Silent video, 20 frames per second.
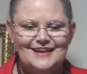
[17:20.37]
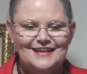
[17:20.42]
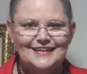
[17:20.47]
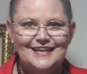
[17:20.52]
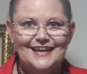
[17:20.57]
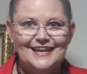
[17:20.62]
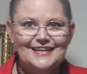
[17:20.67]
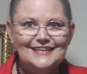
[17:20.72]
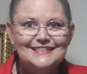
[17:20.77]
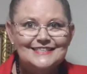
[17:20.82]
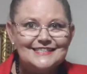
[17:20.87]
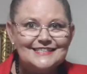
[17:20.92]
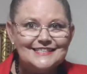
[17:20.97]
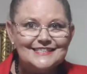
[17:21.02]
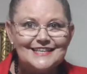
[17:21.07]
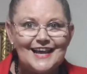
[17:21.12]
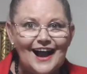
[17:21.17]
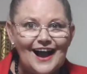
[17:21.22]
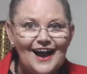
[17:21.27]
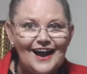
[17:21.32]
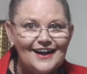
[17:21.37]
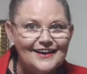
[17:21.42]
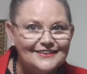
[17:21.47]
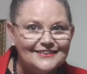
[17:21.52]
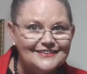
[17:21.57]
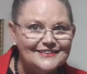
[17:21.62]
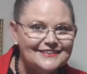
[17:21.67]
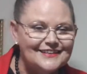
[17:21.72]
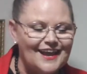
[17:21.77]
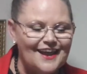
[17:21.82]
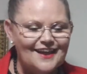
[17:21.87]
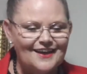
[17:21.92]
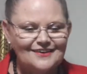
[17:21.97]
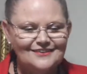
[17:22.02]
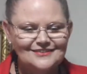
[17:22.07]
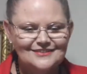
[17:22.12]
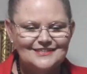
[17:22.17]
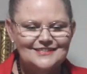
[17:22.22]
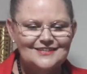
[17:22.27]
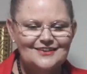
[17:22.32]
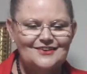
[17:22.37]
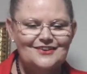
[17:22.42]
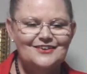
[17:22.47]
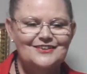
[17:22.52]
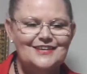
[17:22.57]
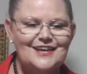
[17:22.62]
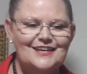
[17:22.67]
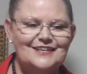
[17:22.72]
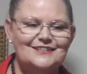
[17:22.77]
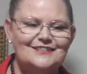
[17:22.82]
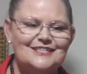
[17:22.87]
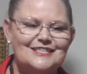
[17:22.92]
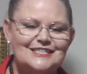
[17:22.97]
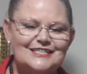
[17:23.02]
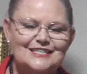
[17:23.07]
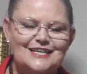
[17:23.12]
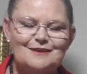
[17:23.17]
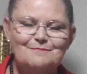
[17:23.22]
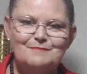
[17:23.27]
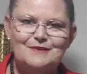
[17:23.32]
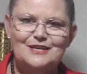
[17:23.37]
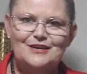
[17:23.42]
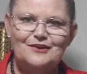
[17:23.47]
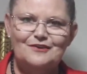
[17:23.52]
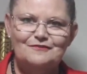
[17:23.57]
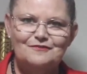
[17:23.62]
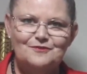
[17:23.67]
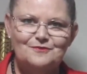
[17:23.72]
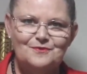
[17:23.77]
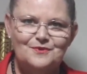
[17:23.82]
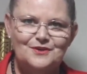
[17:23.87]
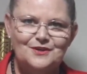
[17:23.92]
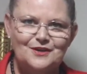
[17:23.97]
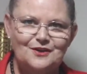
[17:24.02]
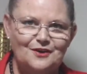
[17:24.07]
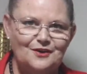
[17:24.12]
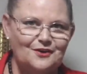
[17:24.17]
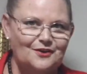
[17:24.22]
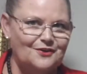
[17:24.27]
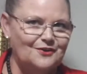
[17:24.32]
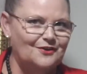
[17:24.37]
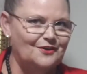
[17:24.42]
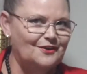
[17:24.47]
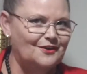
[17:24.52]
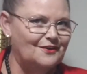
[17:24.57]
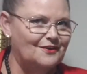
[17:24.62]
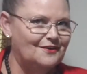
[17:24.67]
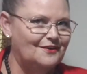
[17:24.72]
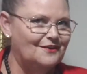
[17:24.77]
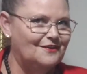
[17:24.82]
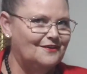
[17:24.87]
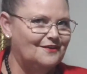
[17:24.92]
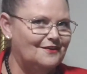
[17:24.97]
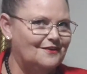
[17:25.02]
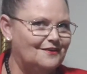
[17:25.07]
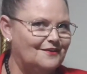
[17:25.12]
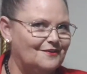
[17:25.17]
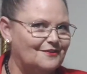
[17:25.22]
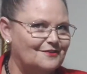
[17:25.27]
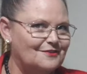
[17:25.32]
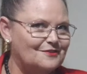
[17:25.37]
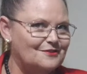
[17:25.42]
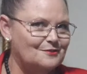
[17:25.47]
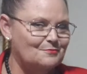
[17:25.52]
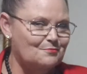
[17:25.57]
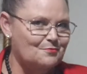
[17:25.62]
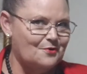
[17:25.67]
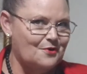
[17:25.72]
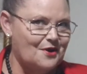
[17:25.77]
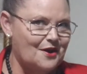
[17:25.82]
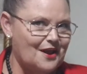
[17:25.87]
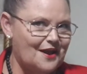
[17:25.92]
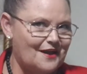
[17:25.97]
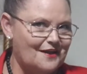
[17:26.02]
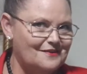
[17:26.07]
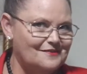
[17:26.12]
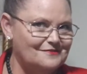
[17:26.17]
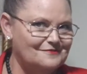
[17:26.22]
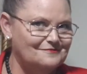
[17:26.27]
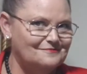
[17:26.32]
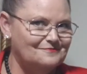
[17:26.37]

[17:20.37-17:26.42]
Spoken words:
getting started now. So yeah, just let me know if you want to go the brown,